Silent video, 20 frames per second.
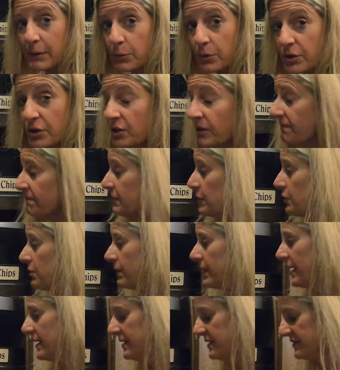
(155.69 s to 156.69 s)
Now we're gonna
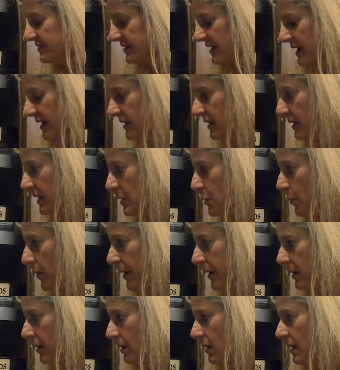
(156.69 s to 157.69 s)
figure out exactly
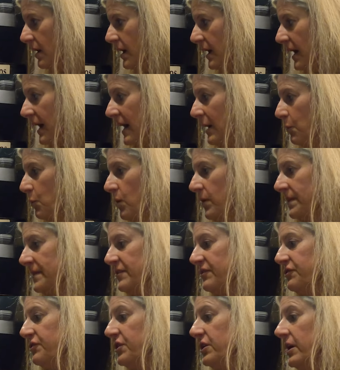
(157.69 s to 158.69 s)
where I want
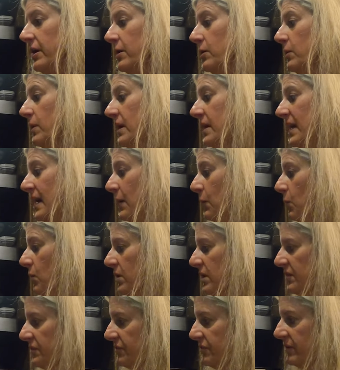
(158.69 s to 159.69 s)
this to go, and I
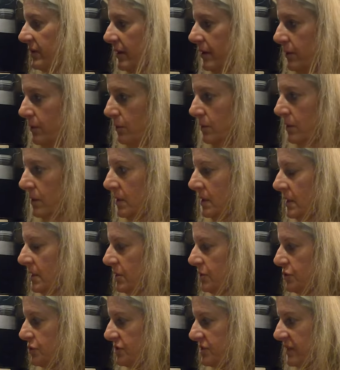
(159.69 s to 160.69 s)
want it to go
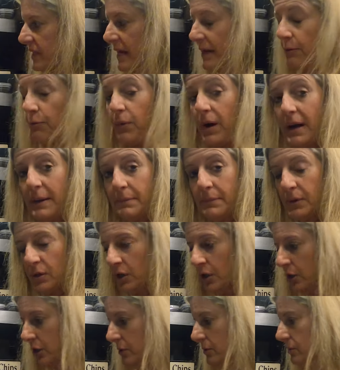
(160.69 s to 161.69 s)
just like right
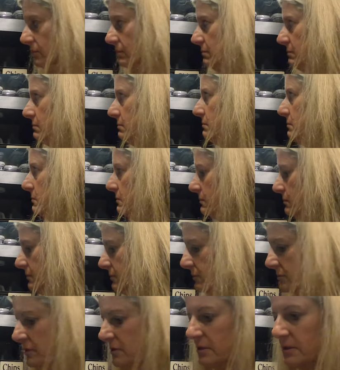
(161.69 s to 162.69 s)
below.
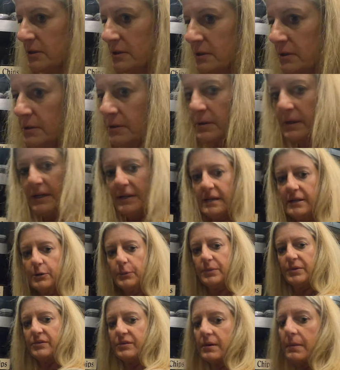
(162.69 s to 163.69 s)
Oh, I need
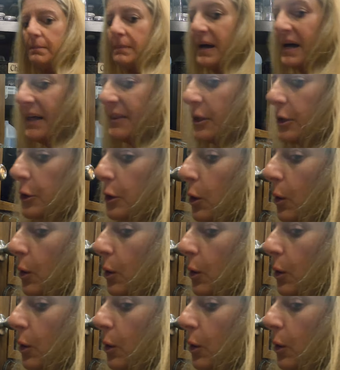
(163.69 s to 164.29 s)
to put something behind the